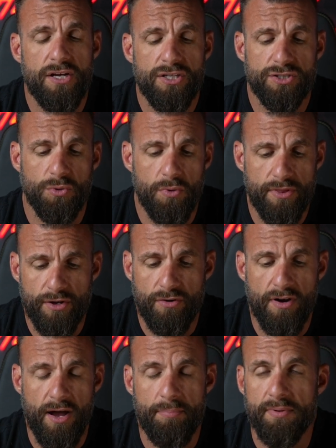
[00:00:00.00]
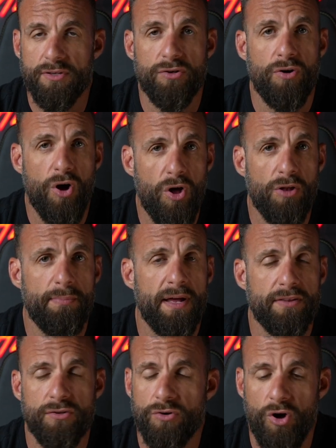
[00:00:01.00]
So when they're up, you're all
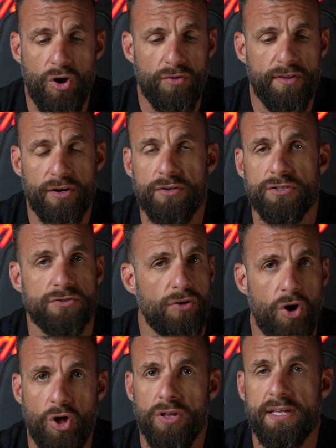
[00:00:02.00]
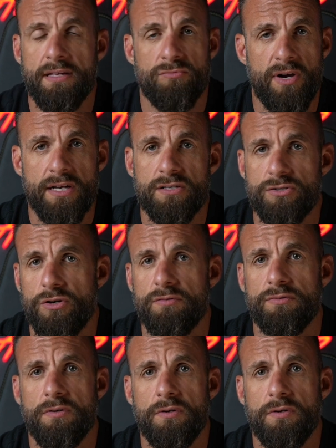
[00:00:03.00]
about, you're all there, just all in, ready to serve.